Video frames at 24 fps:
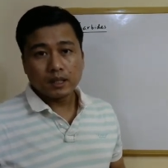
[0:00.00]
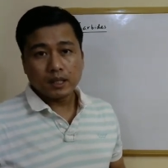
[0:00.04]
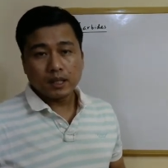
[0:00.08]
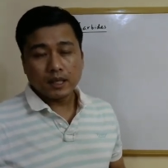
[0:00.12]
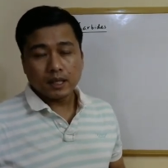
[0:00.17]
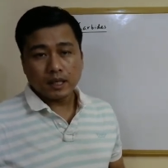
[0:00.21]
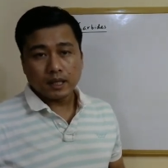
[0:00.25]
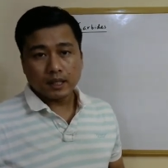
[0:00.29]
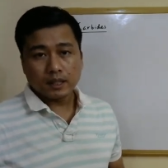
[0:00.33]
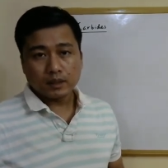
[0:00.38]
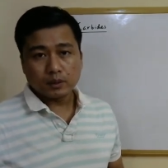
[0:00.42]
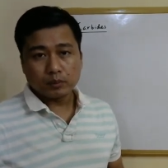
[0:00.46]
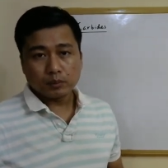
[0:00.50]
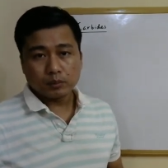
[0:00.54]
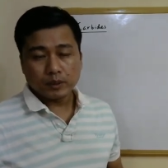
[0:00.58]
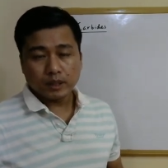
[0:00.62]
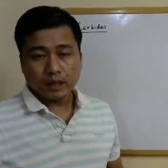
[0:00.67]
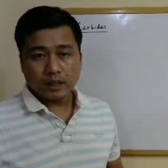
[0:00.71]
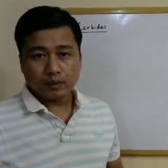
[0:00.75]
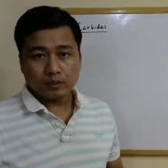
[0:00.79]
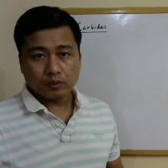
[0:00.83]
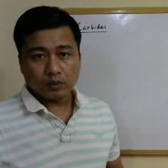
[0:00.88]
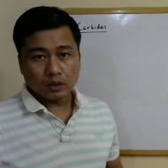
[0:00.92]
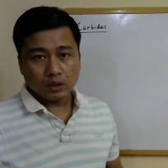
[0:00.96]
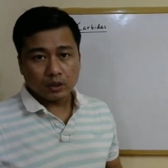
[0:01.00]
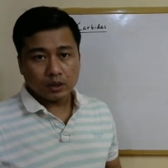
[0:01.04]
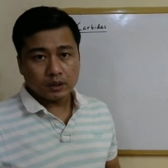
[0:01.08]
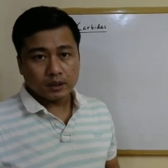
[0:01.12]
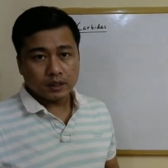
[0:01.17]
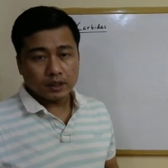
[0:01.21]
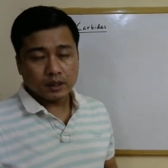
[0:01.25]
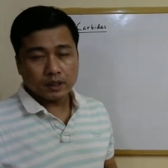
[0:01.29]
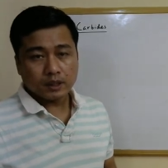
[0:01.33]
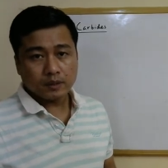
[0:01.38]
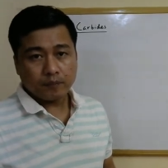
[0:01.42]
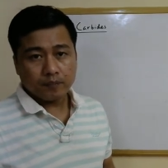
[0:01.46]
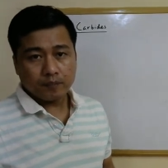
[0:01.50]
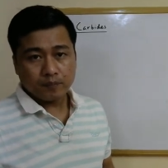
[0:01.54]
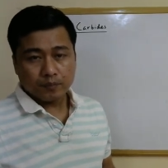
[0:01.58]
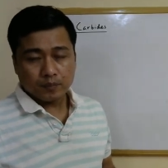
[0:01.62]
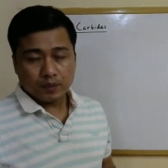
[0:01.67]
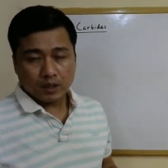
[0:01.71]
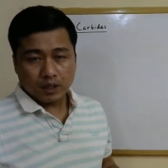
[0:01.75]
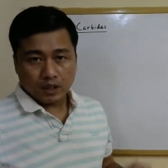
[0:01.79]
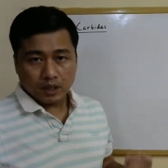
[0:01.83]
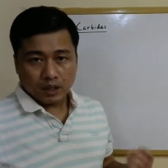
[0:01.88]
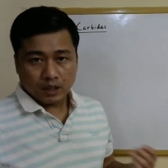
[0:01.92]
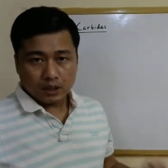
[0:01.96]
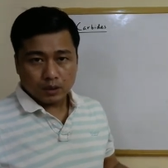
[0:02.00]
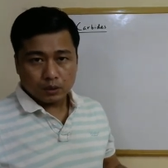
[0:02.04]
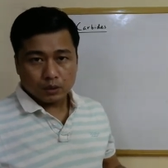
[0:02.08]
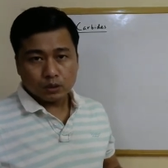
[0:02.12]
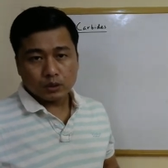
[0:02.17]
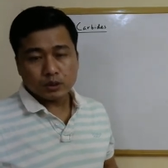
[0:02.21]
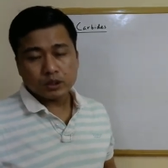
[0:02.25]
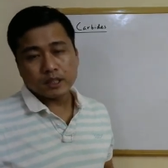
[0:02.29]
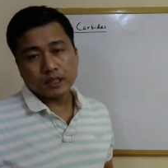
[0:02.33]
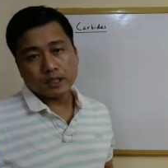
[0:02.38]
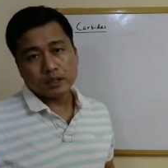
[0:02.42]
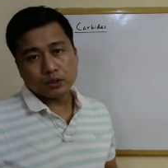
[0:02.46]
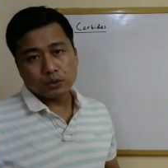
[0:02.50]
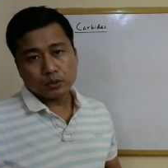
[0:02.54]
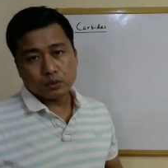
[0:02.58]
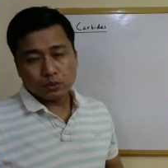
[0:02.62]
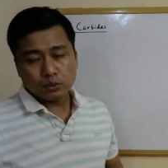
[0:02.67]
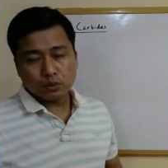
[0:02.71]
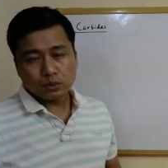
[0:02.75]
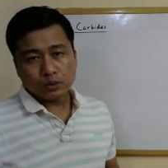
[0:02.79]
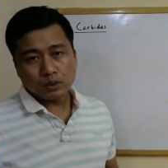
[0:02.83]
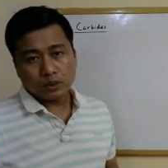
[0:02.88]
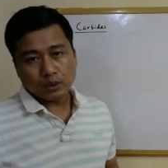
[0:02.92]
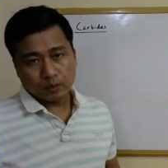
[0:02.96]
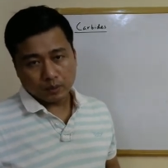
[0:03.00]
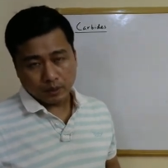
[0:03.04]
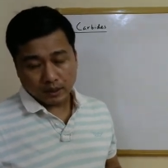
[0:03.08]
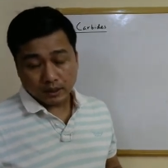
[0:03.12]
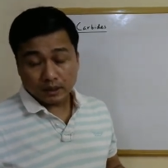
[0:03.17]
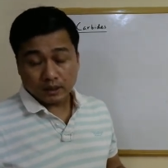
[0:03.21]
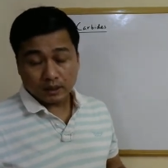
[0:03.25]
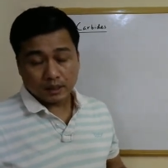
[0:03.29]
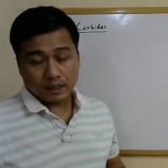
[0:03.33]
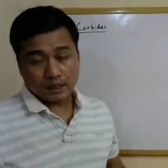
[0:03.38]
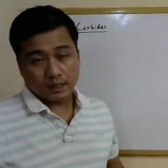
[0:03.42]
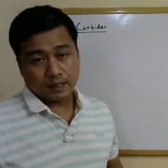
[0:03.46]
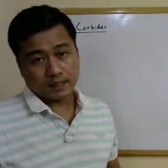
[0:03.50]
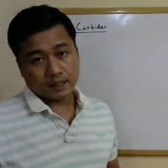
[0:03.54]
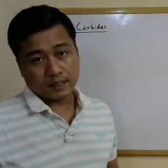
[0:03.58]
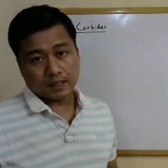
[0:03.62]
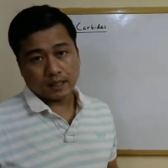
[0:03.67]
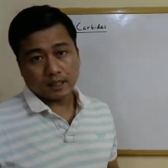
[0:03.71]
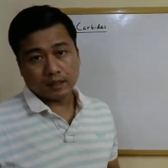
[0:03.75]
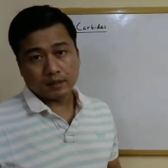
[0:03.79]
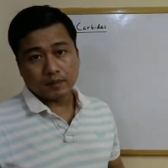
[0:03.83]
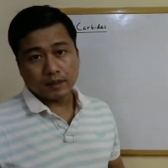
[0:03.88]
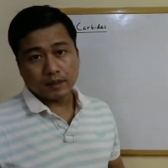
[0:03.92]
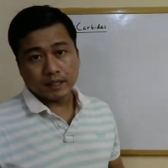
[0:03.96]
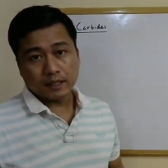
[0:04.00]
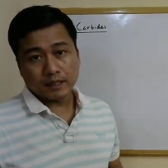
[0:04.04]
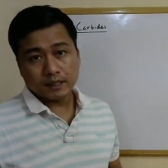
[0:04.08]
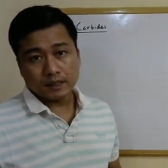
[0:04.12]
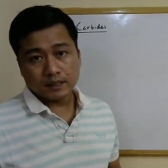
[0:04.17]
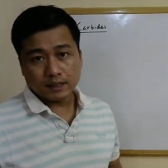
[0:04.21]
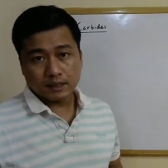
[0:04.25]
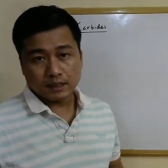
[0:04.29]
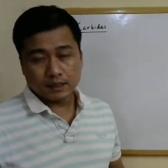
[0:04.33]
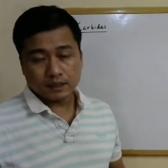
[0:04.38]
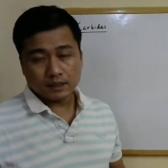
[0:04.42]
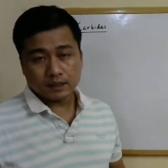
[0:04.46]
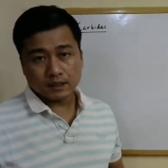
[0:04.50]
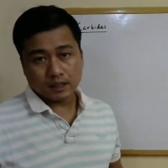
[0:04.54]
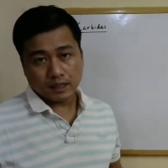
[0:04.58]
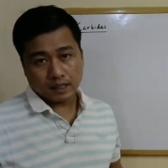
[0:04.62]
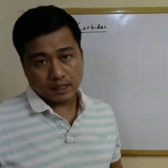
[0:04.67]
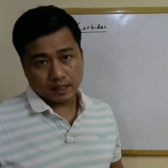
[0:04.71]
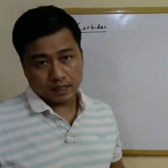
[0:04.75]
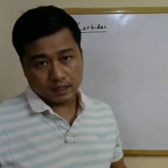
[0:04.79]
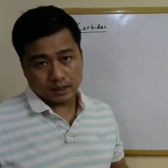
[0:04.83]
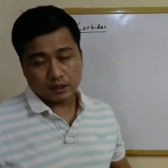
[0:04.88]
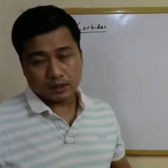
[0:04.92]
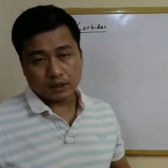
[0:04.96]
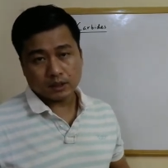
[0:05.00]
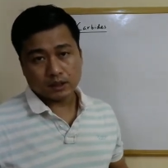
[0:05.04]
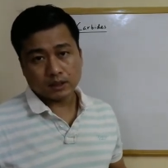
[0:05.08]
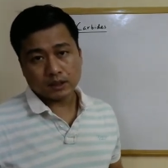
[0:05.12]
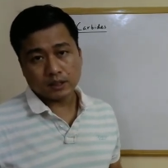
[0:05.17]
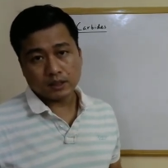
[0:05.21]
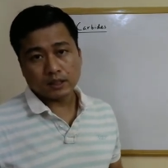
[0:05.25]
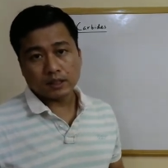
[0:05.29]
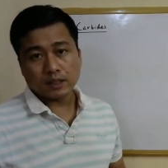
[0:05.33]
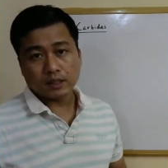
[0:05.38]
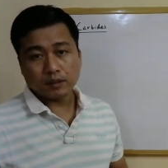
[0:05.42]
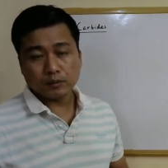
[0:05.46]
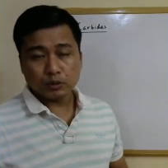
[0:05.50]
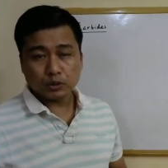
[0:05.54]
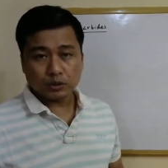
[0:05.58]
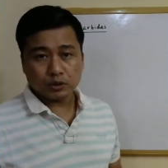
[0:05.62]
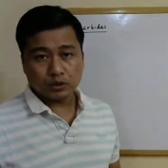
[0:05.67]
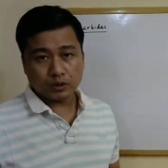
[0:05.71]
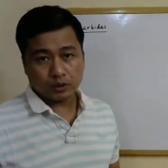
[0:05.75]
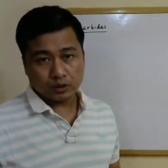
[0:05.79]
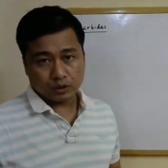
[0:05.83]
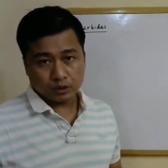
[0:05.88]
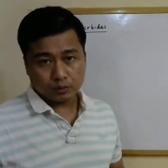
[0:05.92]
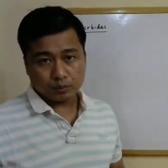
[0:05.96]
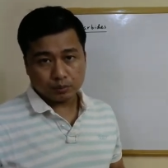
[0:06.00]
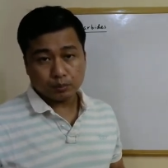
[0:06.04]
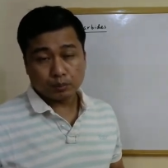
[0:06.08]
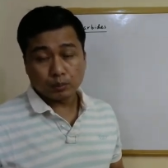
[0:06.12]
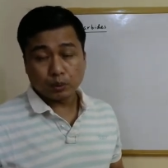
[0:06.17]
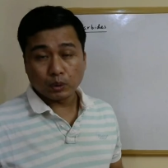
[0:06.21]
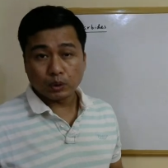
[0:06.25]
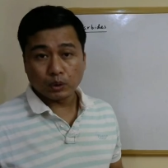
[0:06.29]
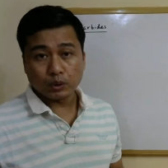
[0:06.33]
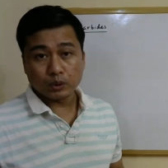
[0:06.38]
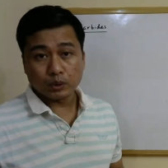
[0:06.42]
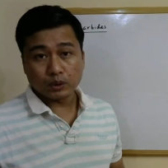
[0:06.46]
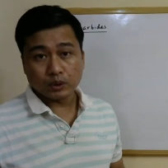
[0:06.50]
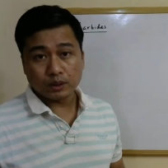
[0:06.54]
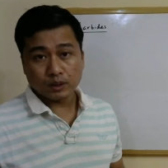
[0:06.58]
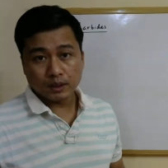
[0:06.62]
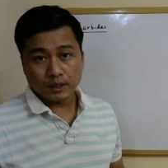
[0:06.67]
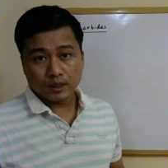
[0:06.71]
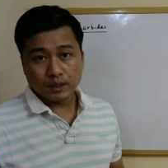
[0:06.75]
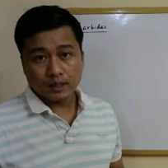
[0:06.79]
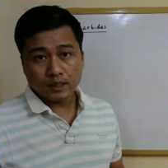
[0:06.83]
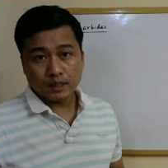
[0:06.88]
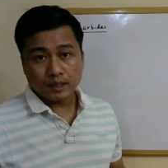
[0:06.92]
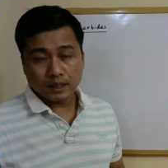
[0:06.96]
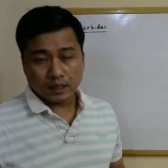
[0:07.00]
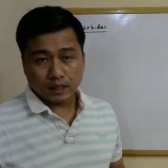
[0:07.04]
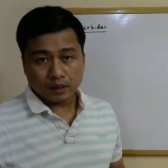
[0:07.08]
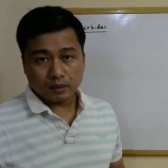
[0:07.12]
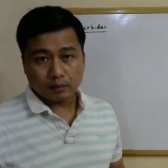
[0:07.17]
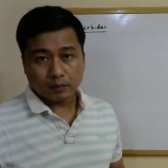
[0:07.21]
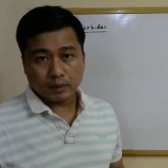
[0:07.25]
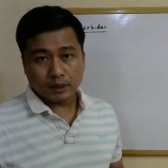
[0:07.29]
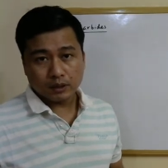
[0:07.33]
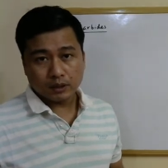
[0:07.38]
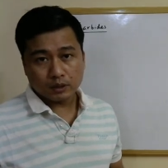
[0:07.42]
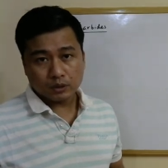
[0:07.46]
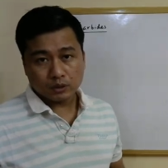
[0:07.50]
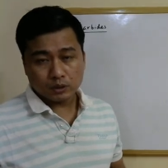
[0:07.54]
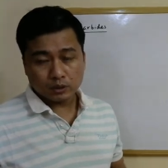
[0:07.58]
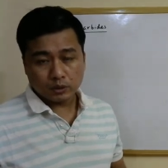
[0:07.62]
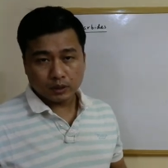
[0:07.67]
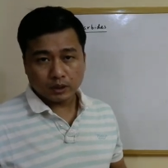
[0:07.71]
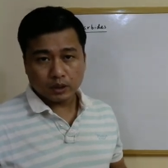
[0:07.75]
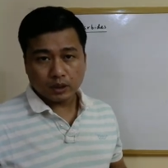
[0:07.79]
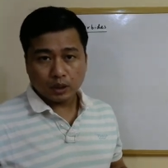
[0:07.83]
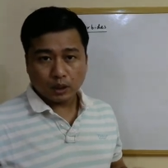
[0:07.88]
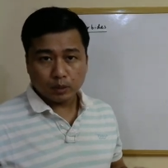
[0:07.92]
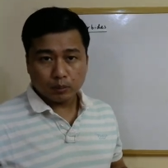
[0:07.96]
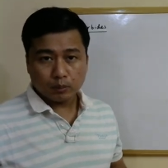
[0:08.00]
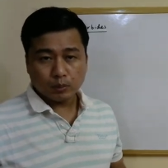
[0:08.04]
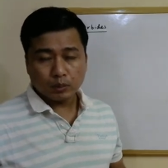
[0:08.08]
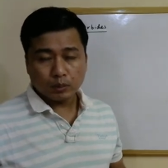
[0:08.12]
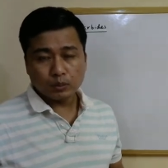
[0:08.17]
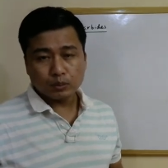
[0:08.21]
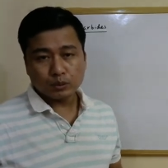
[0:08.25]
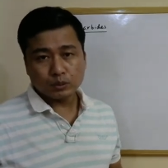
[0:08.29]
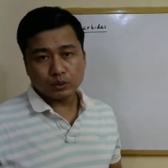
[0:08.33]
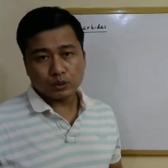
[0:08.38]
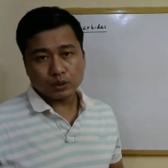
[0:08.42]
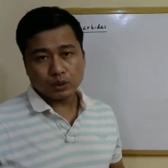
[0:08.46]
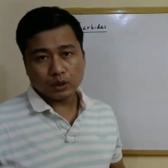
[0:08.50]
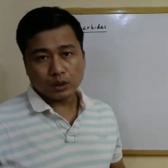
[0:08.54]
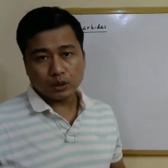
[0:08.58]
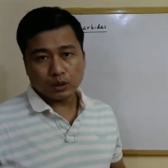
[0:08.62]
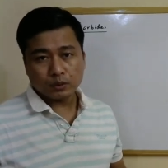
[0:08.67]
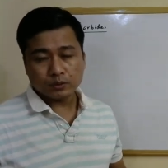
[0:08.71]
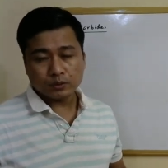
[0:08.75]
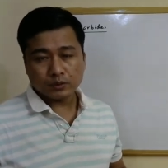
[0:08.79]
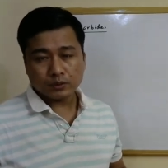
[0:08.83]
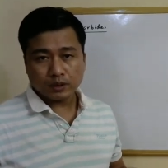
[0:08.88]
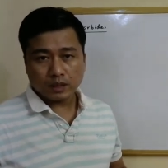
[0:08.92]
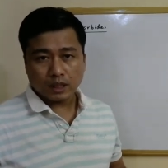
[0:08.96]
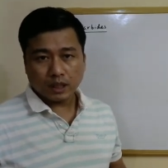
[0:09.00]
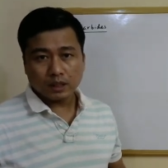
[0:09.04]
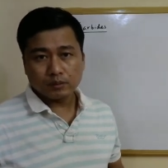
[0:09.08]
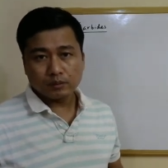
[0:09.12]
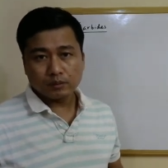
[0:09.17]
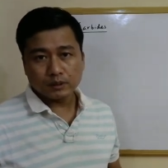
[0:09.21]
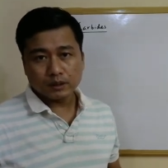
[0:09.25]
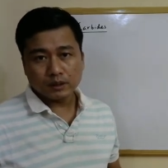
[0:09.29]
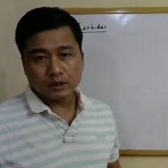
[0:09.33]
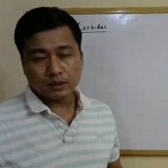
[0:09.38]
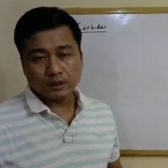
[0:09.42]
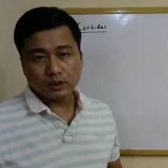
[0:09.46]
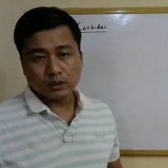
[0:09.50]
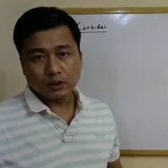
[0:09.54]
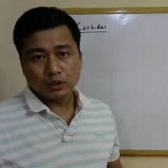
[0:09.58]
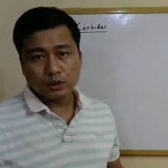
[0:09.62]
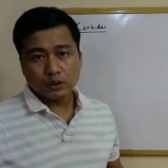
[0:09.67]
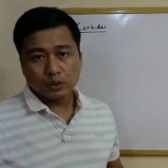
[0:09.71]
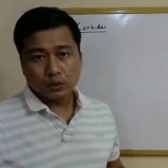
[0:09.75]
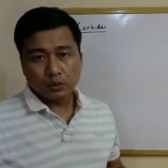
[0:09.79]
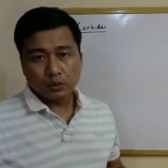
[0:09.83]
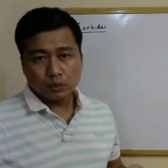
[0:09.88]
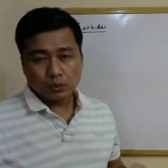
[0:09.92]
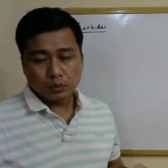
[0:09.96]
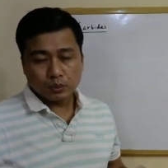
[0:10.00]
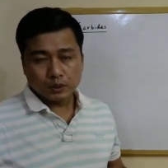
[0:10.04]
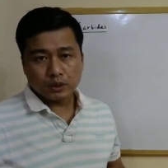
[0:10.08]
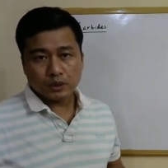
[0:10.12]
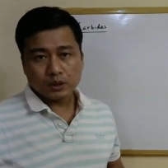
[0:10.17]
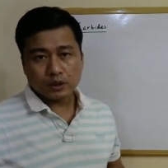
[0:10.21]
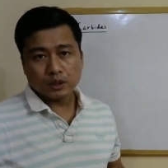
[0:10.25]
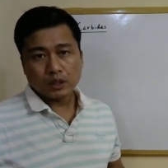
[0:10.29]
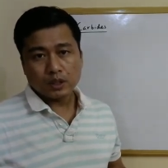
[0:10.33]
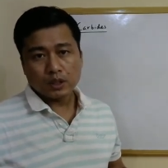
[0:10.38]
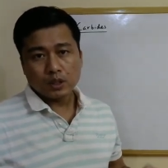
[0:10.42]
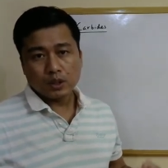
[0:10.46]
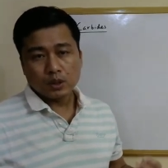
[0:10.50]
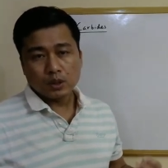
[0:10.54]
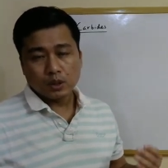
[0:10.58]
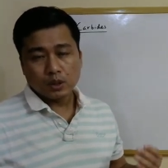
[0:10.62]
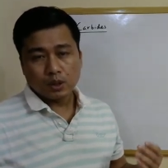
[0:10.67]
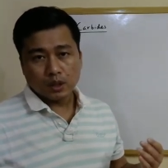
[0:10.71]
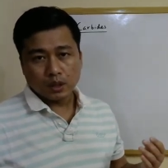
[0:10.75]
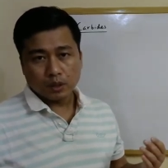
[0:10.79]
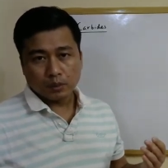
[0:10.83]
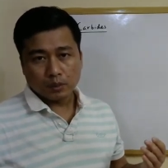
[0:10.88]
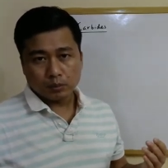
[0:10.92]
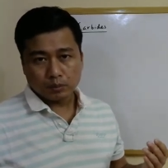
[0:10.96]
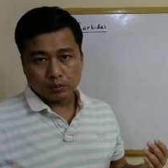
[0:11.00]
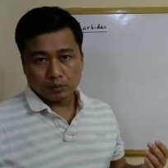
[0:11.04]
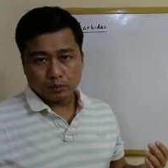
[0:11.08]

and we have already looked at one carbide, that is at the chemistry of boron carbide. So the compounds of carbon with uh,